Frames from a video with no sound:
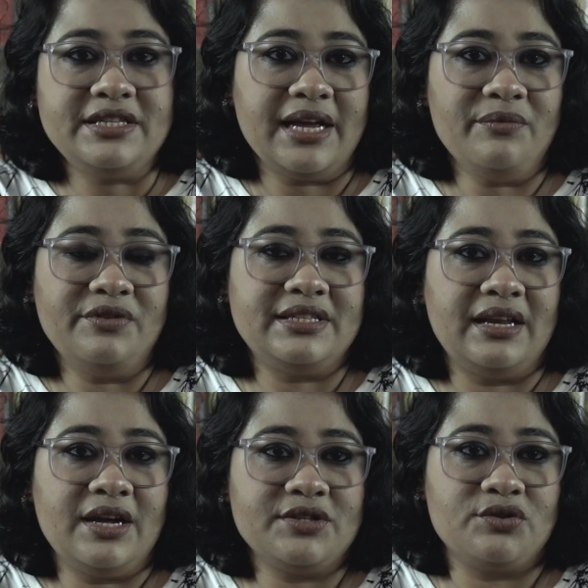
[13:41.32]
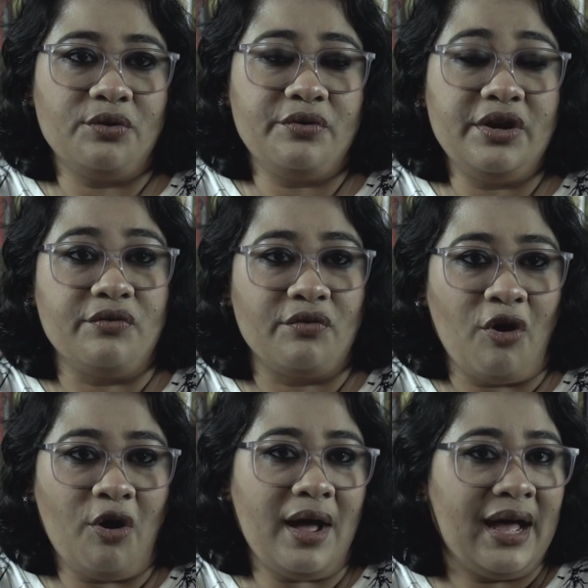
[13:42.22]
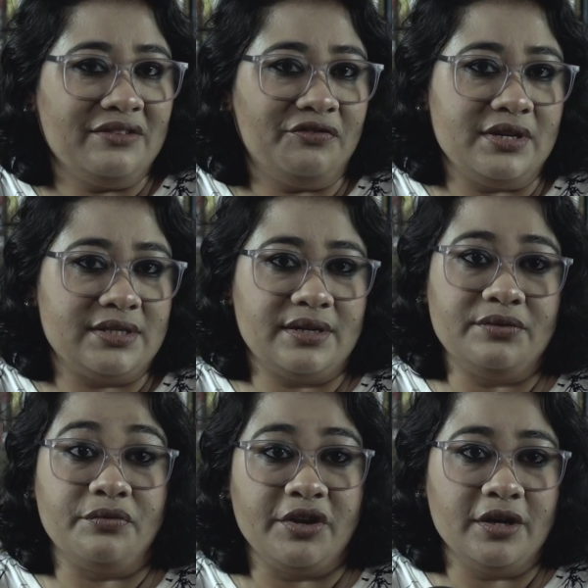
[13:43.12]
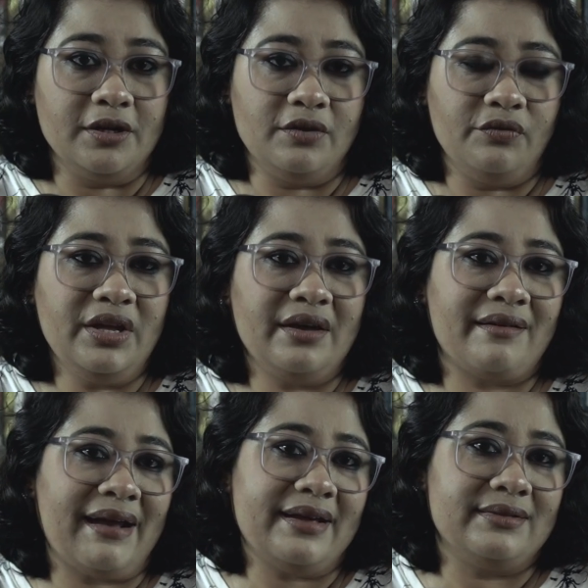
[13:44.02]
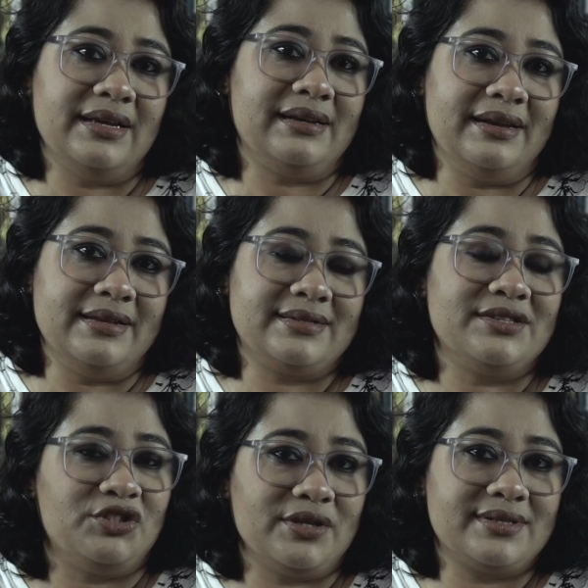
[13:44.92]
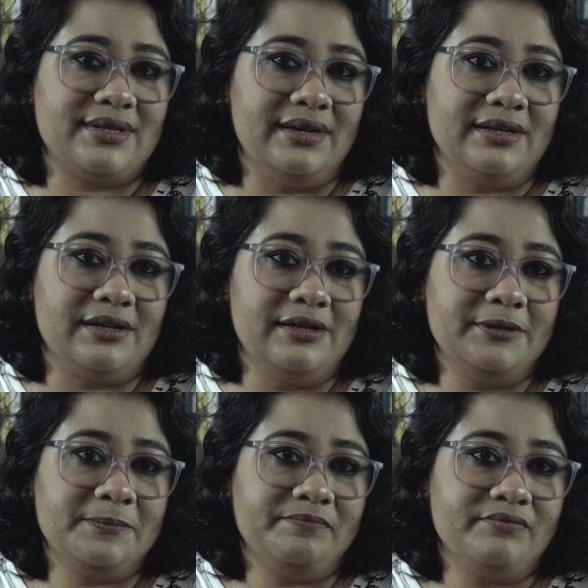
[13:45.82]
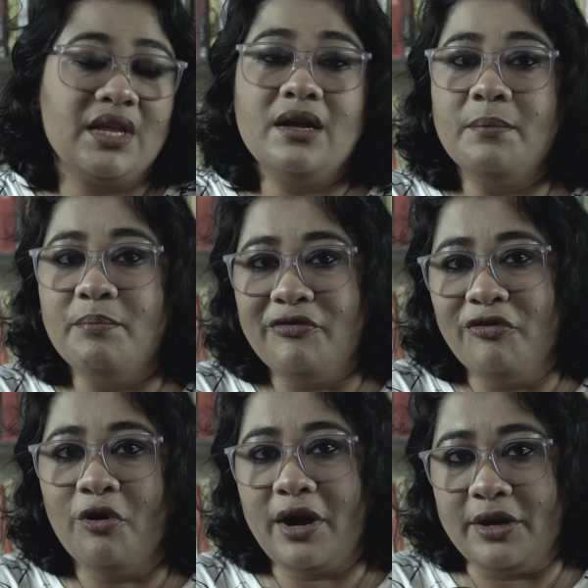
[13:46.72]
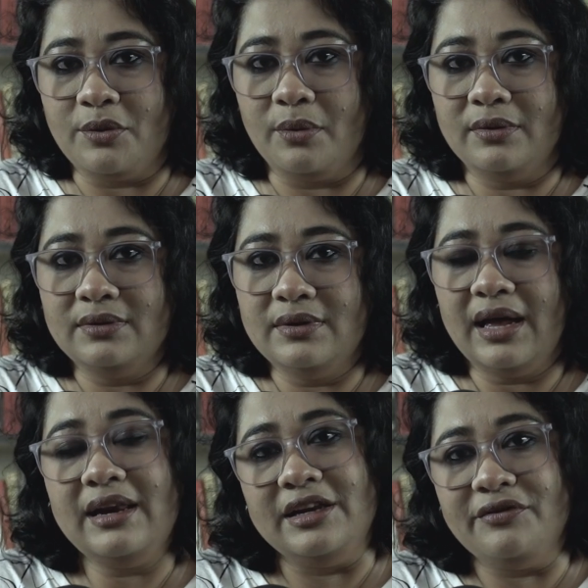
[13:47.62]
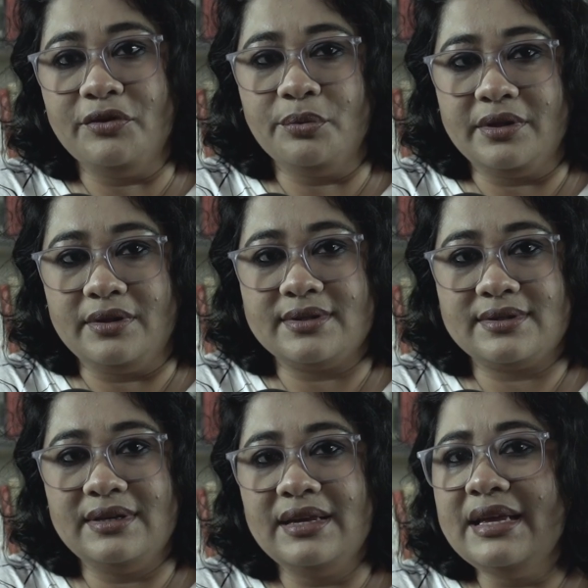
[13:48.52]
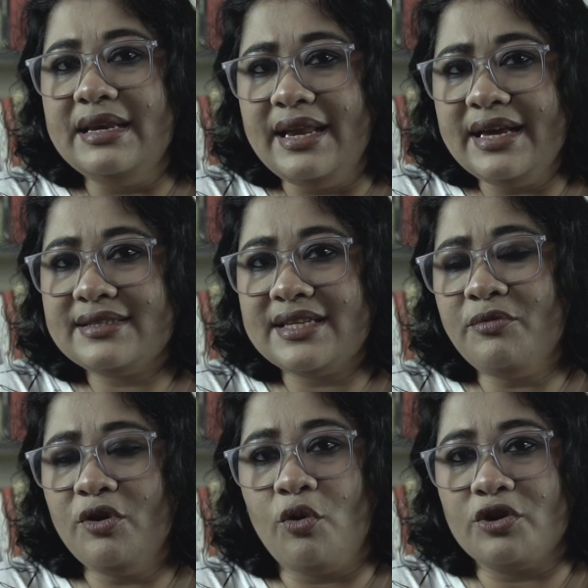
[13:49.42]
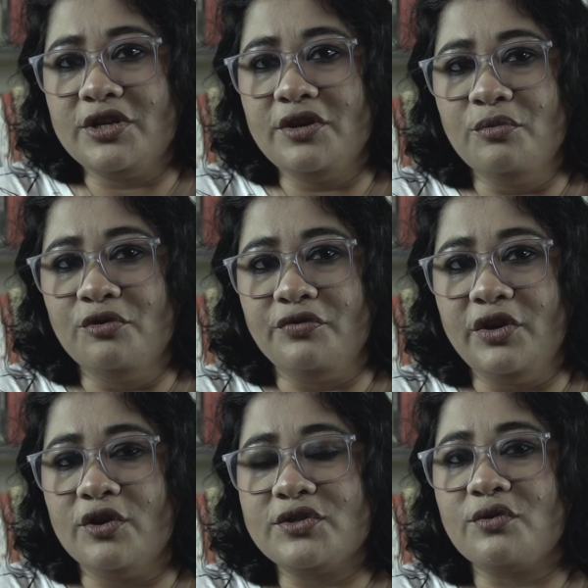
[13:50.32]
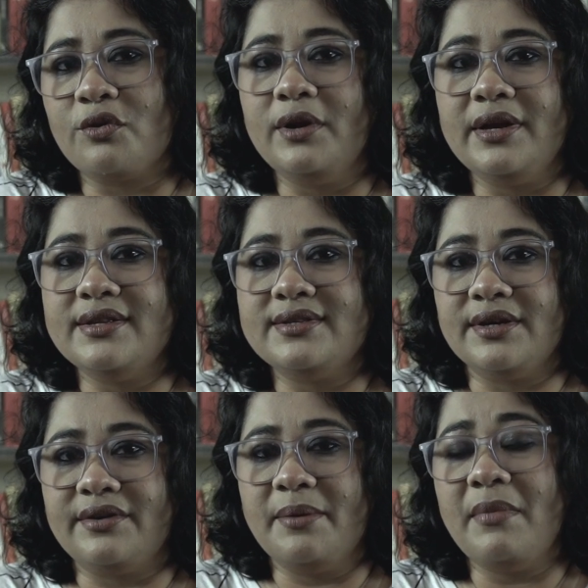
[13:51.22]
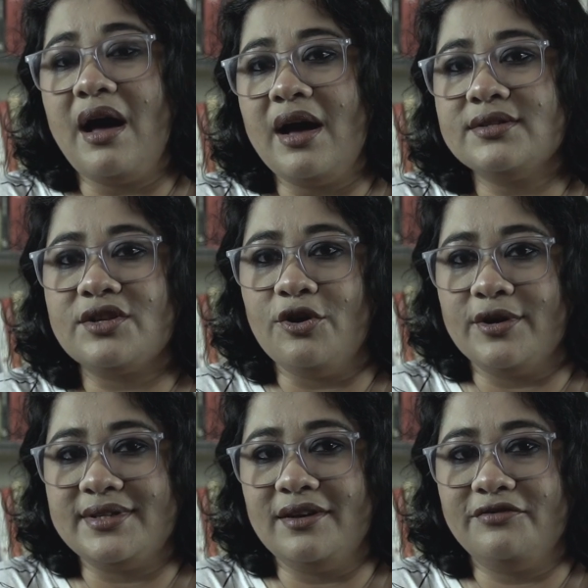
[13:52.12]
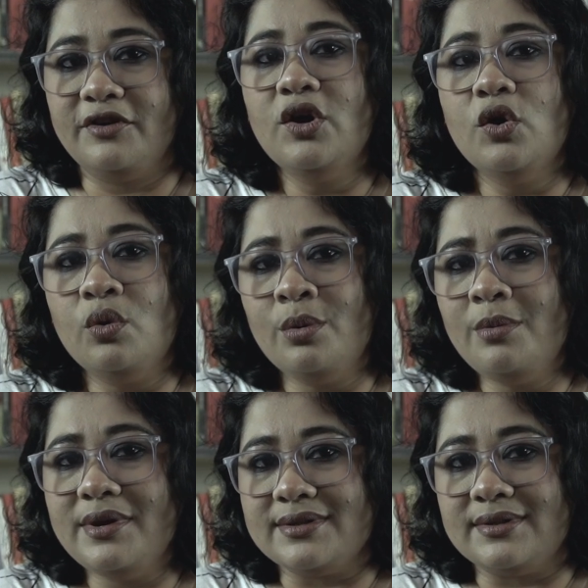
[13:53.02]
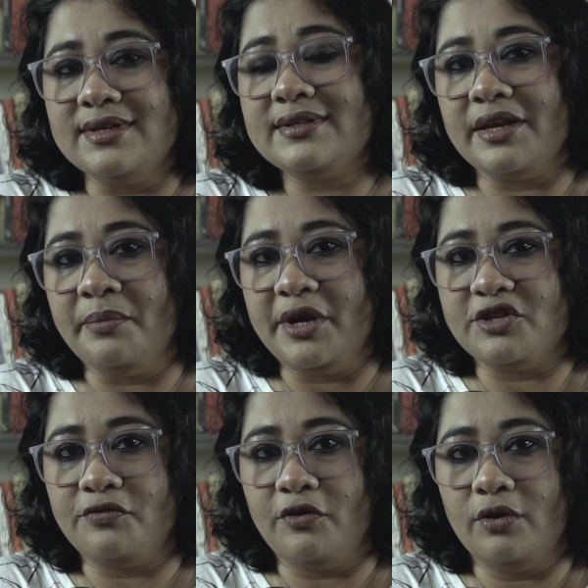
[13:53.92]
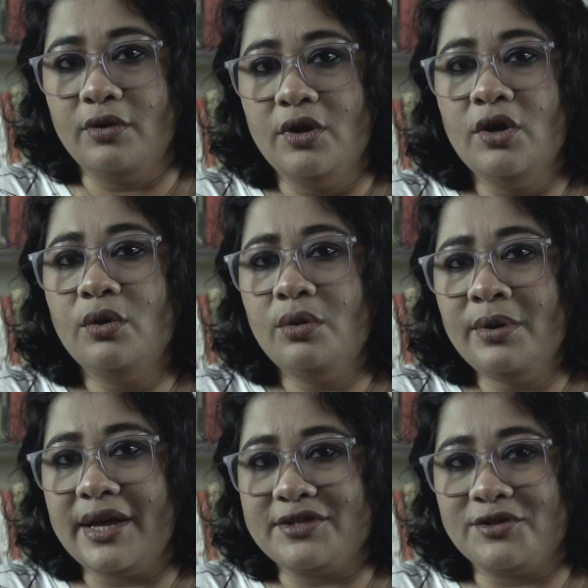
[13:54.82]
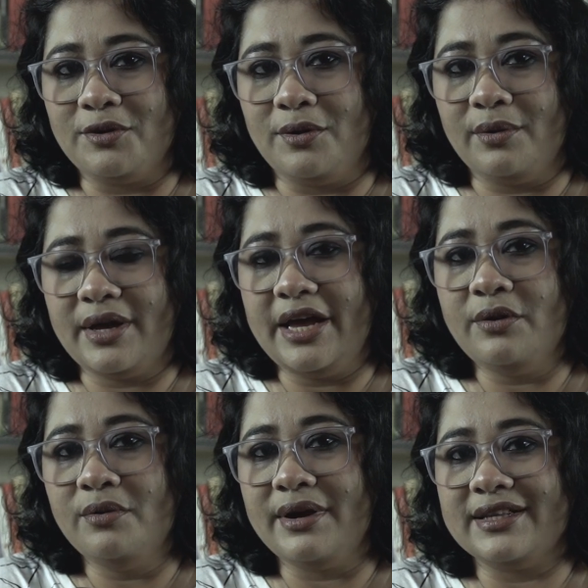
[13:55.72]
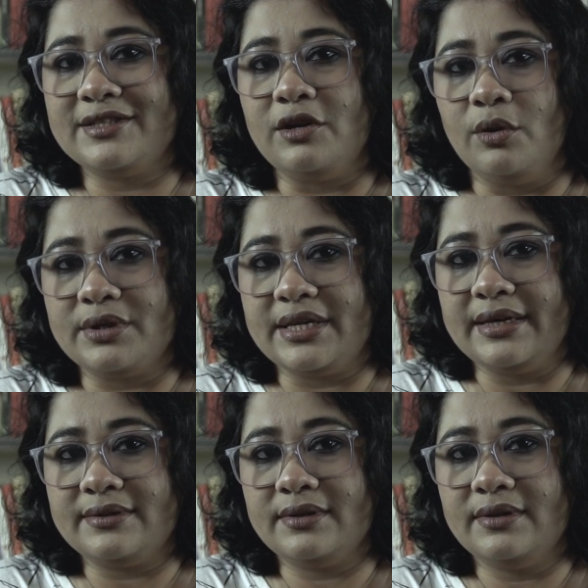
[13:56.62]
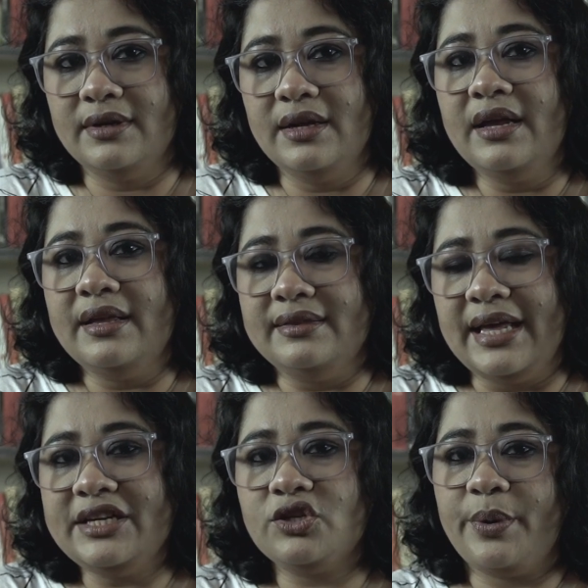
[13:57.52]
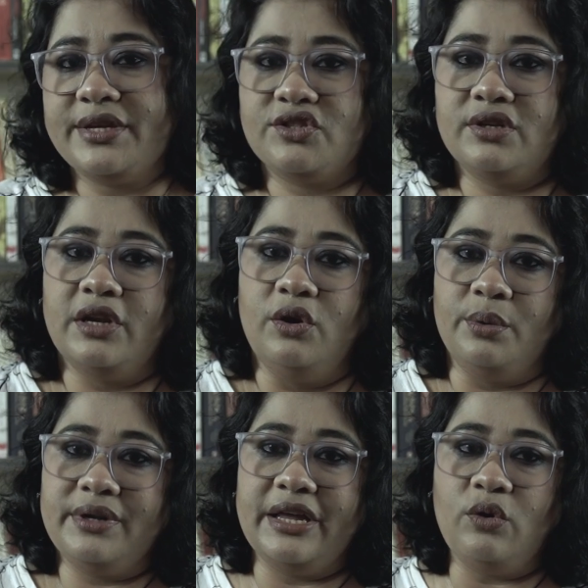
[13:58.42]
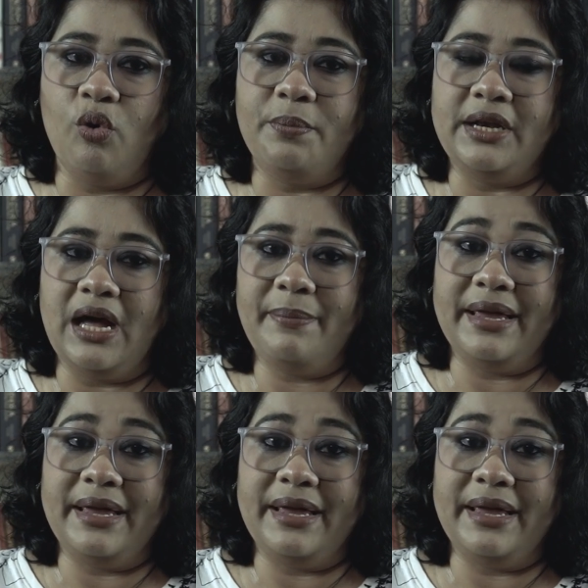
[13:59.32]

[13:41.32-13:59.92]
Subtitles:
time we tell our story raw, unfiltered, real, we crack that lens just a little. Before I go, I'll leave you with this. Next time you're watching a movie or scrolling Instagram, ask yourself, who is this image for? Who gets to look and who gets looked at? That question alone can open up